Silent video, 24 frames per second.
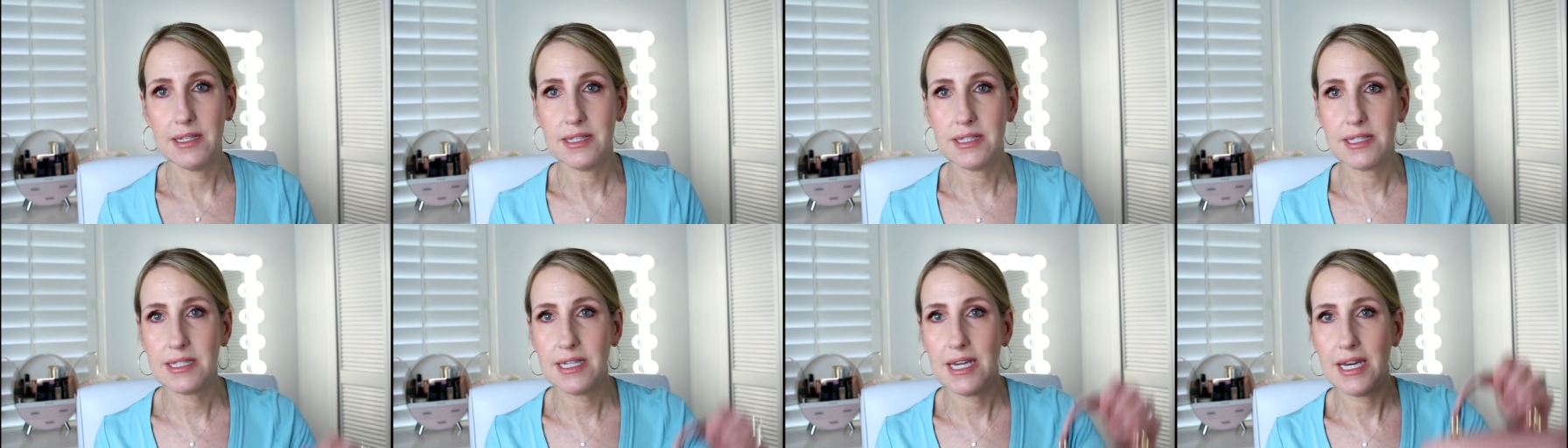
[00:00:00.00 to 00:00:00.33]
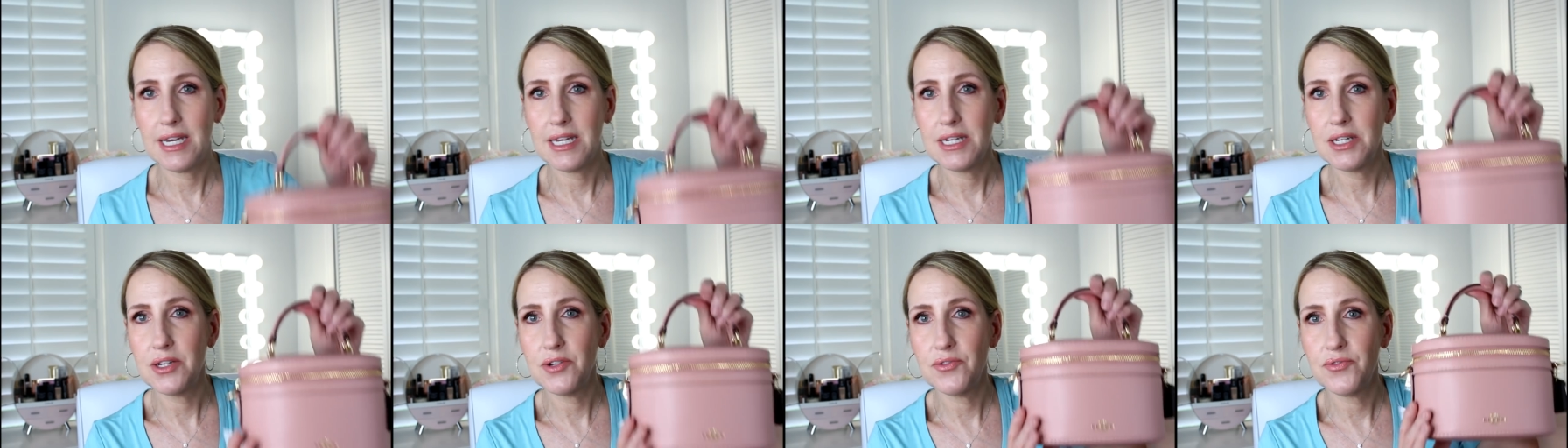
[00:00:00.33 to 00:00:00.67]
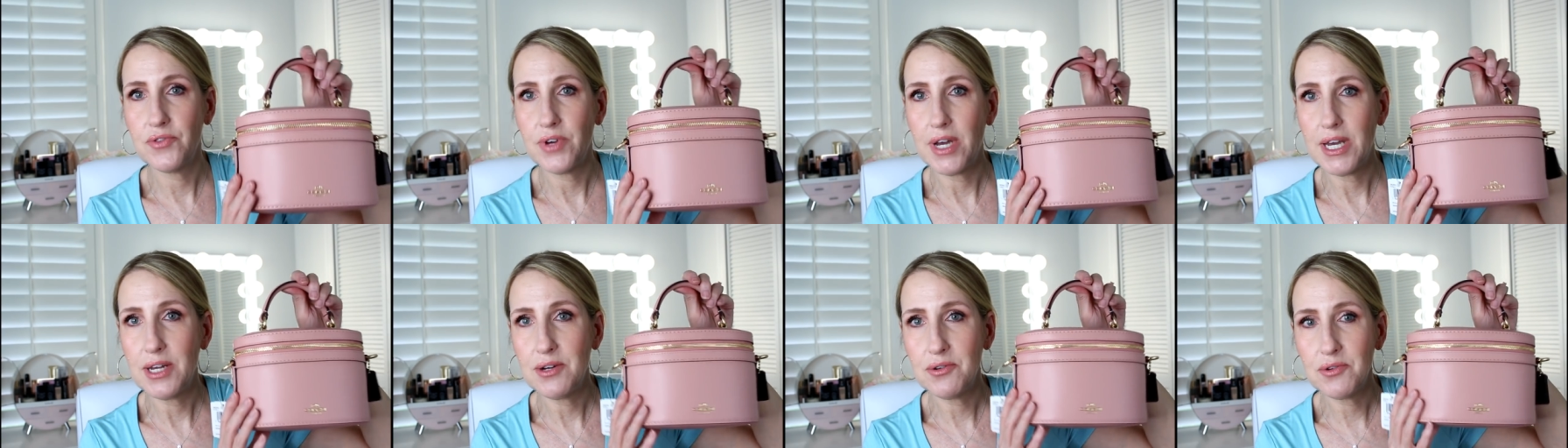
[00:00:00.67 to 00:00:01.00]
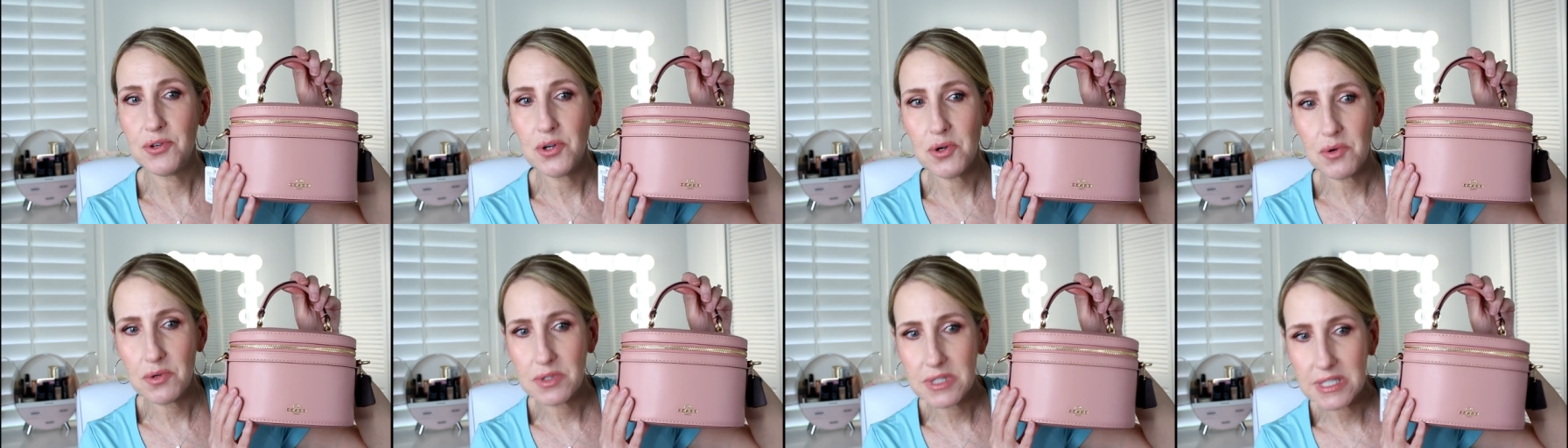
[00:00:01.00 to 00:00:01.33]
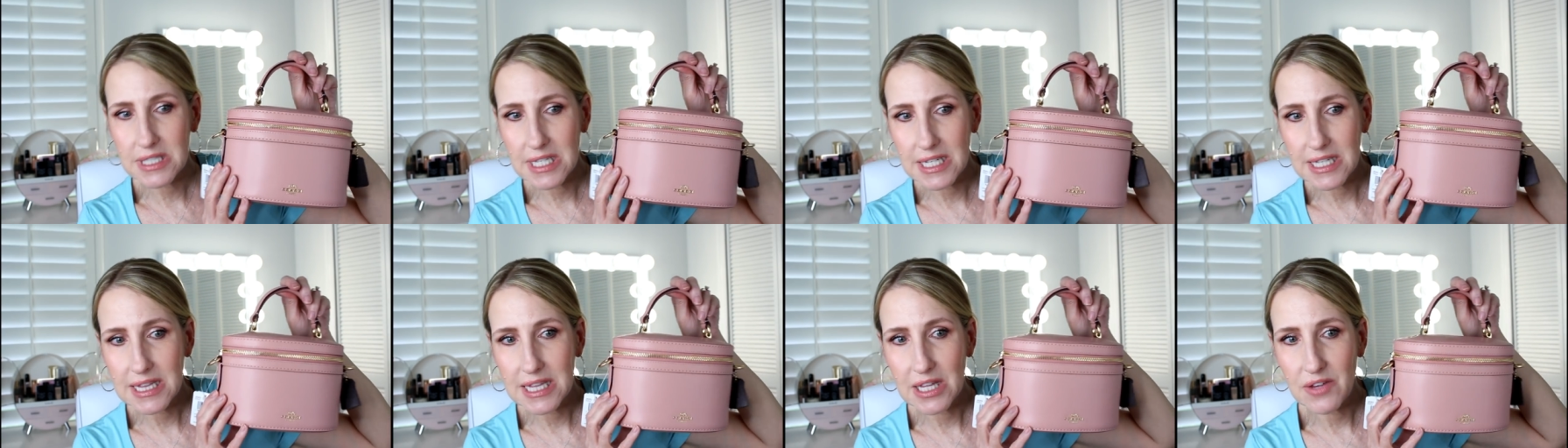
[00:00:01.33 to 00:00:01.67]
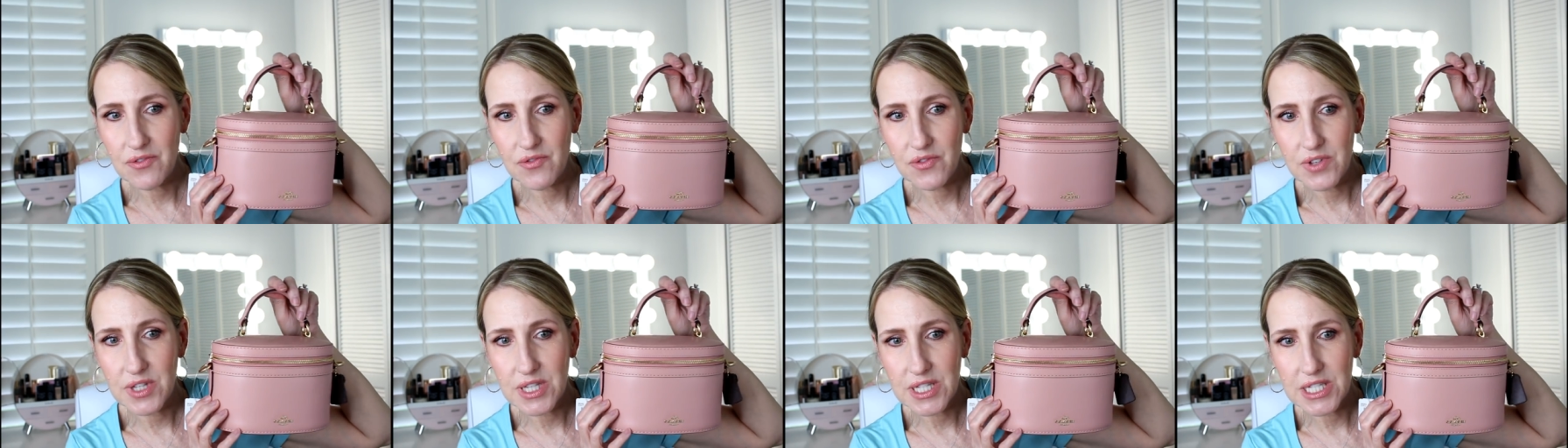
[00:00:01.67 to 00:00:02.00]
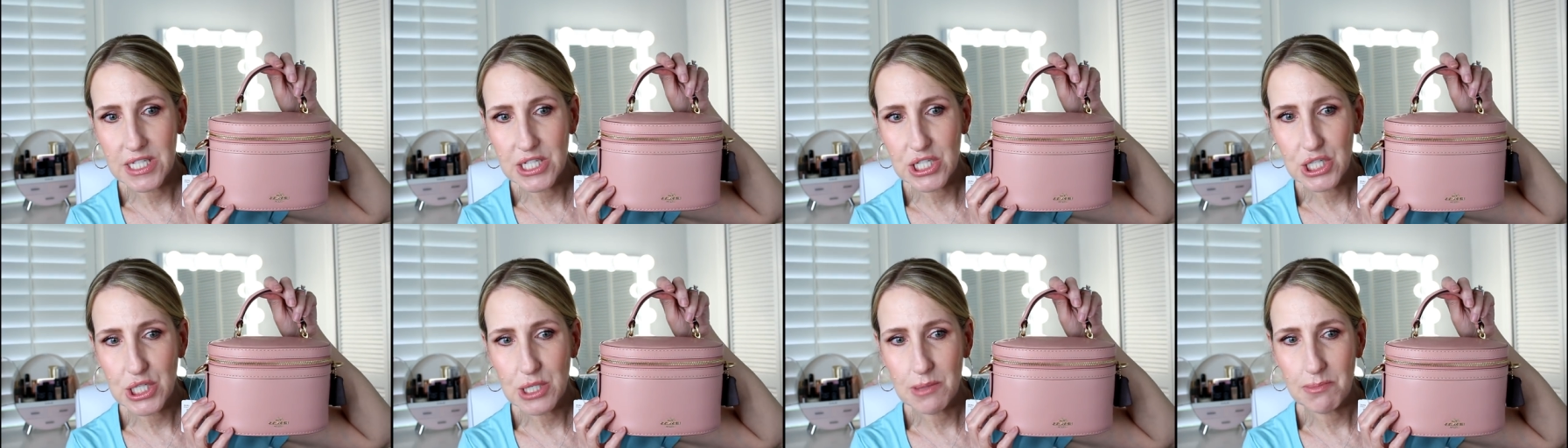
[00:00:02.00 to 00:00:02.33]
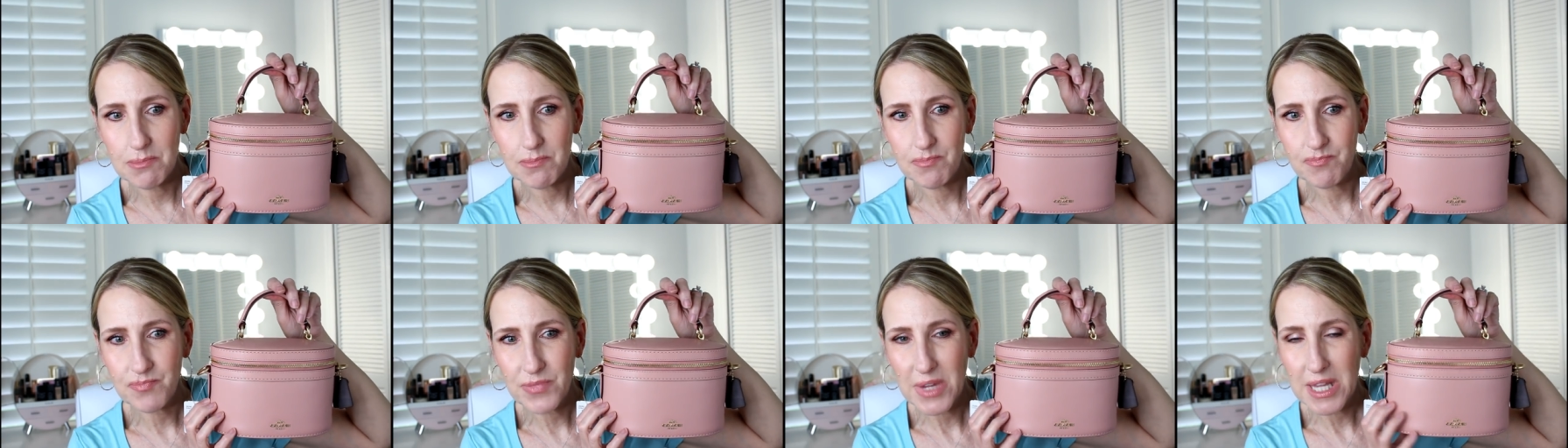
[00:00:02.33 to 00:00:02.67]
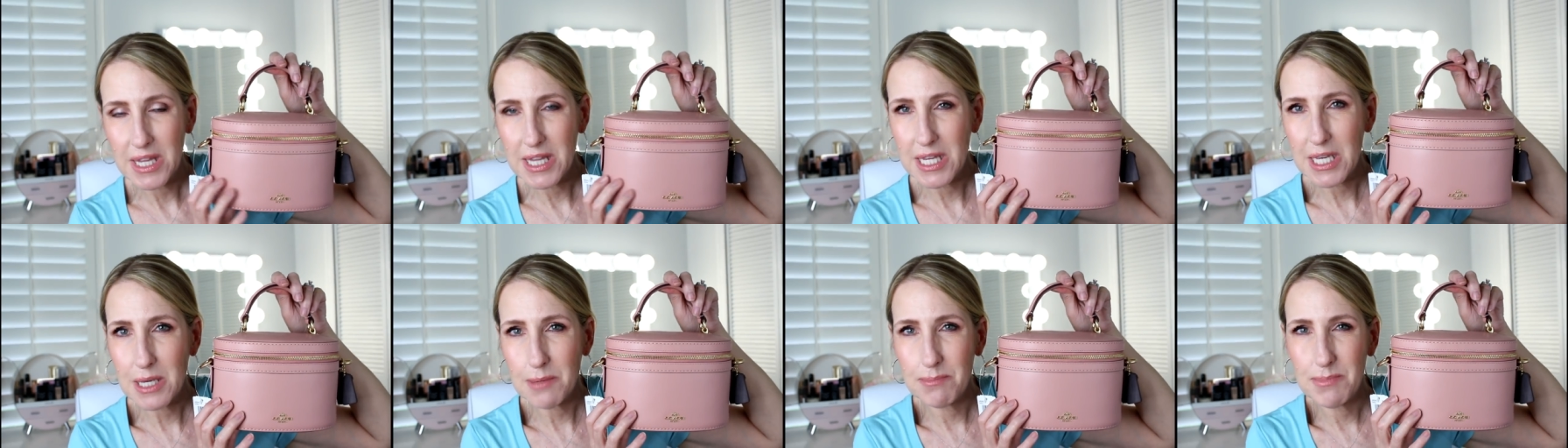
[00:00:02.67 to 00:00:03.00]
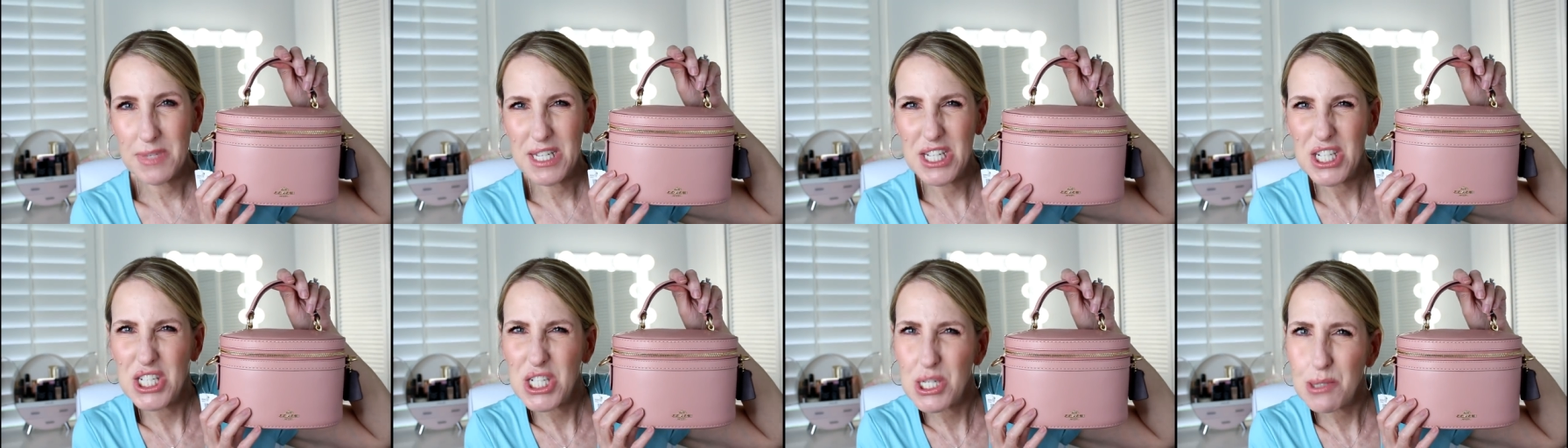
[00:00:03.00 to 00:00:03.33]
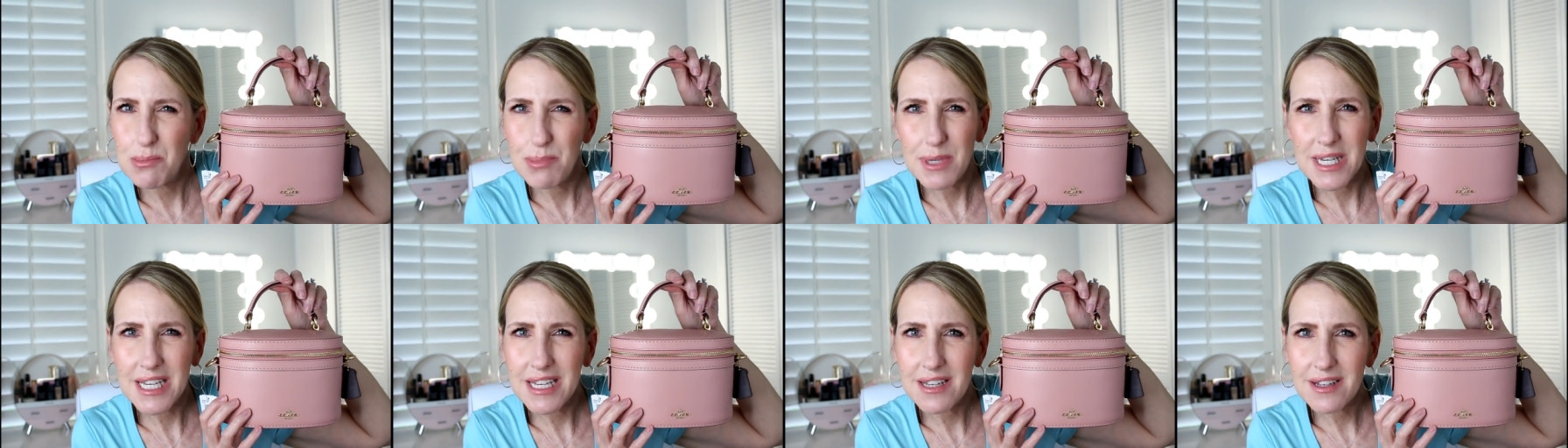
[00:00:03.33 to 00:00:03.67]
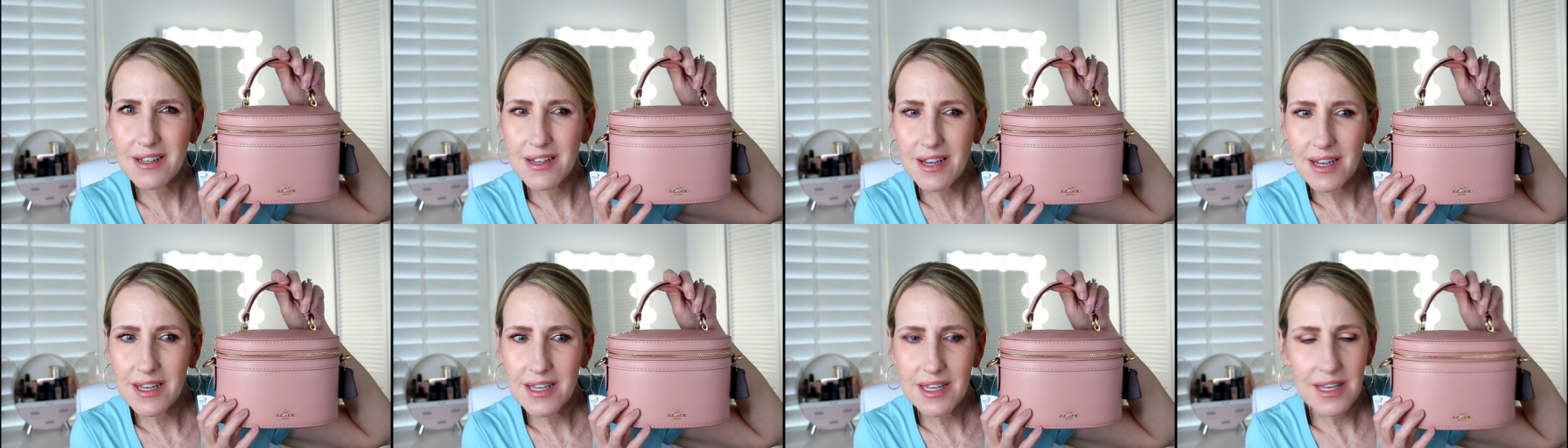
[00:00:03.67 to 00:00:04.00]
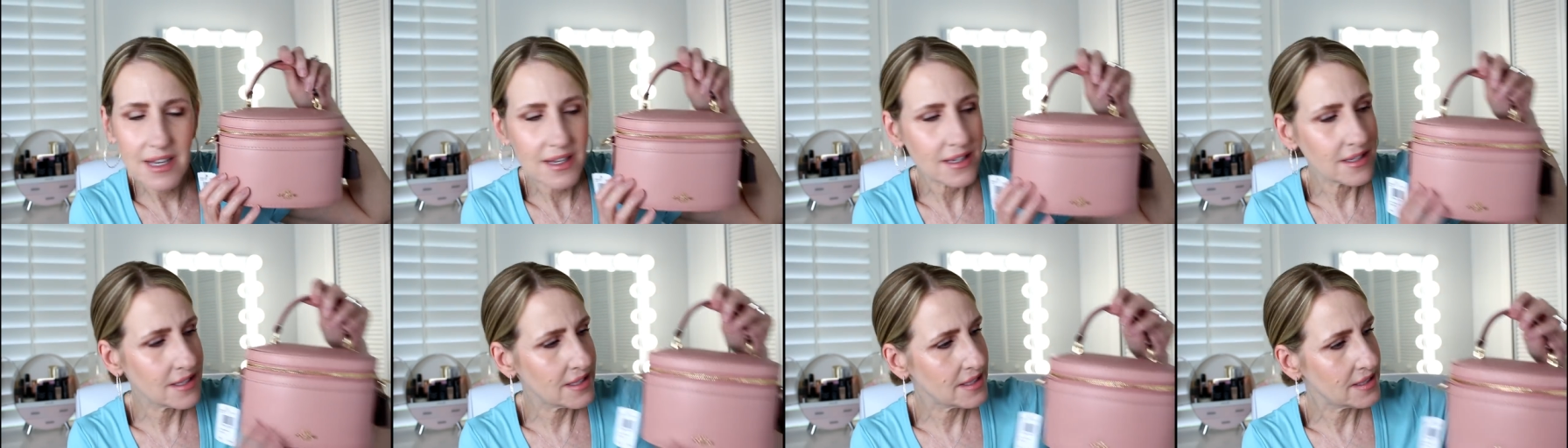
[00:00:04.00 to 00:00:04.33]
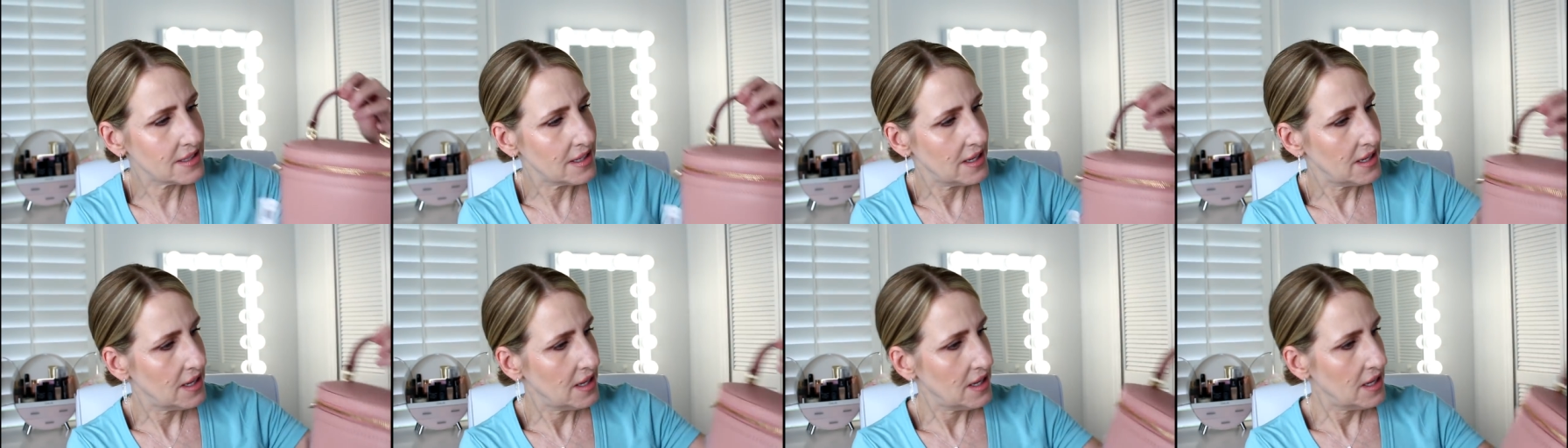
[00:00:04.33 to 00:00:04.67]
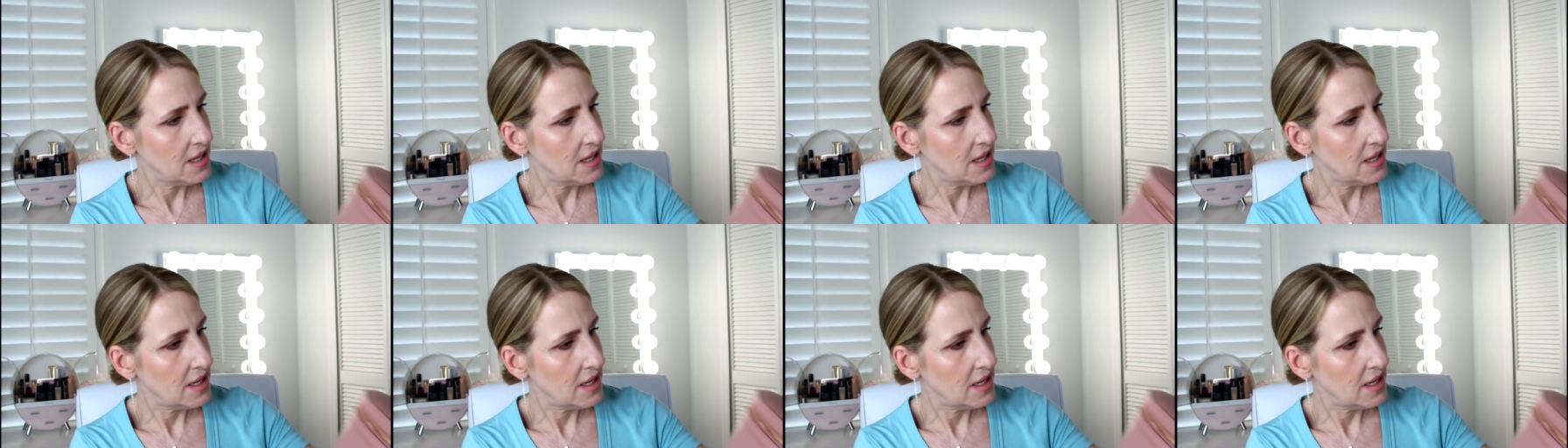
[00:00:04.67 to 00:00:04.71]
It's kind of, I don't know, it's like that vintagey, like a peachy pink, I guess.